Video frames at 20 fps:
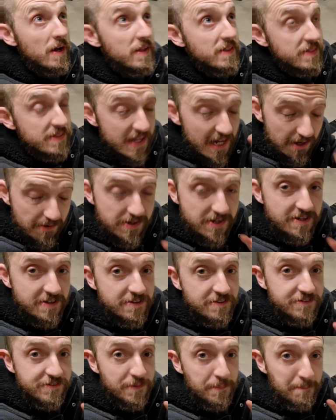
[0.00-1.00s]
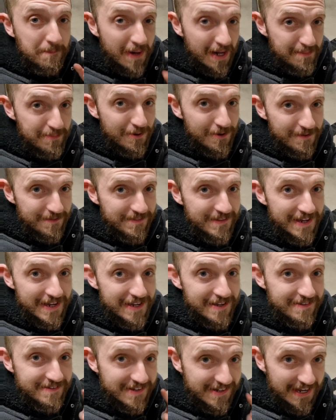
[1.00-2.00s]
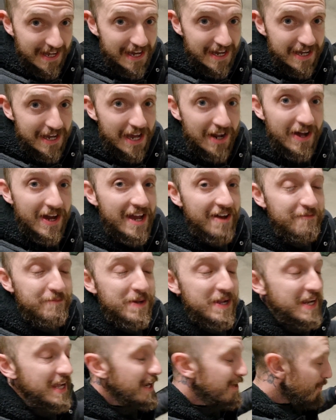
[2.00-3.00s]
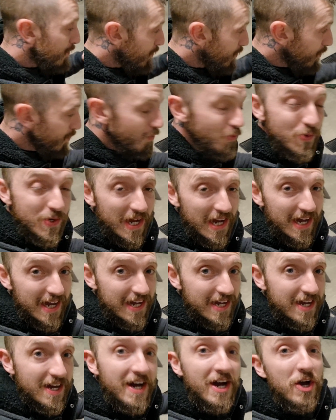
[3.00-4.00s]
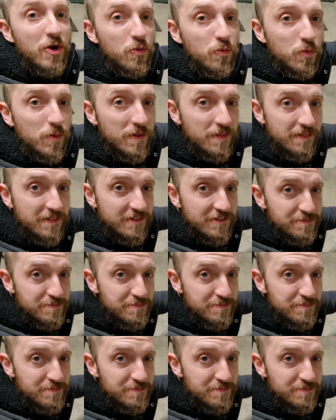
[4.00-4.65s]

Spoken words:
Now it is my birthday today, and I have been out all day with this